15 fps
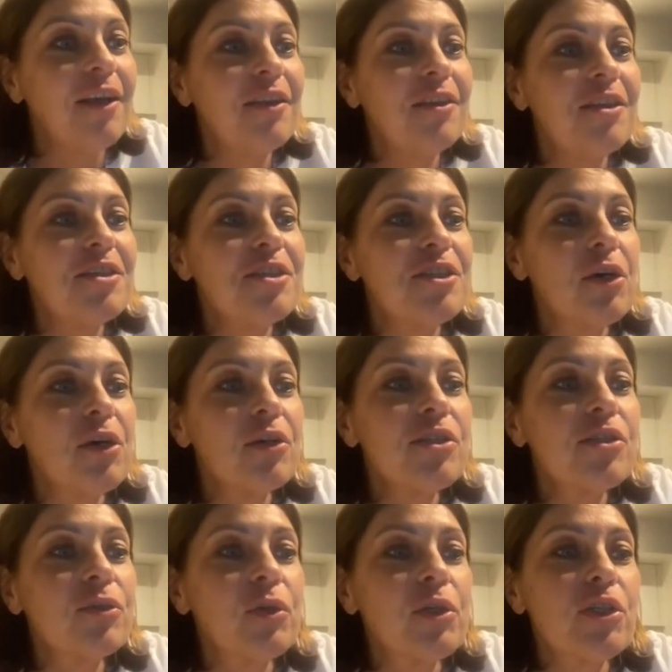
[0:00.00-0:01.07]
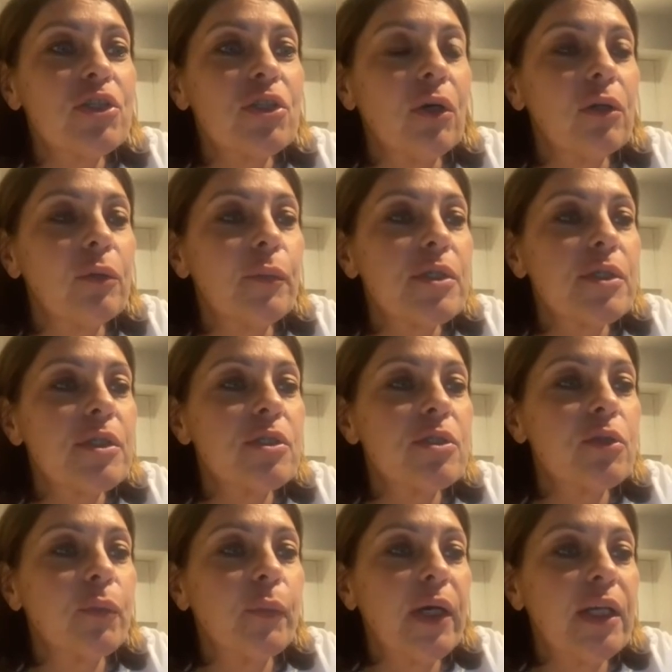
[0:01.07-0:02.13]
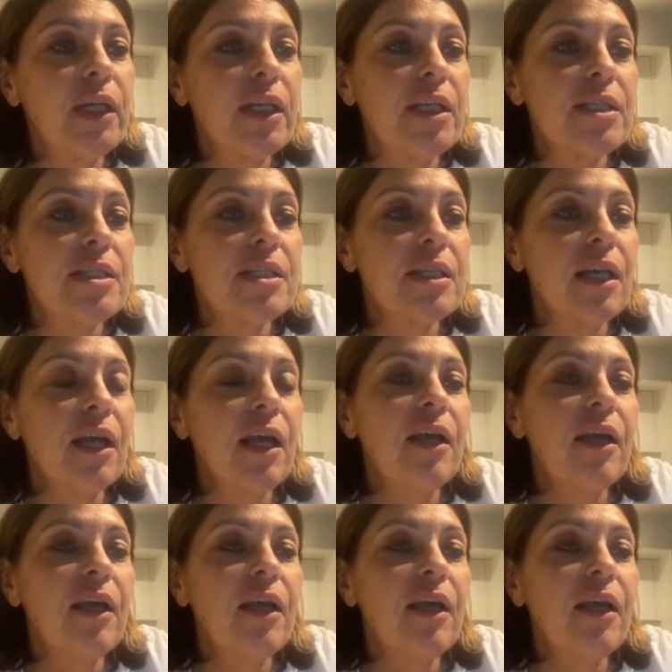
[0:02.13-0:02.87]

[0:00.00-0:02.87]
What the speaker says: These socks reach almost to my knees.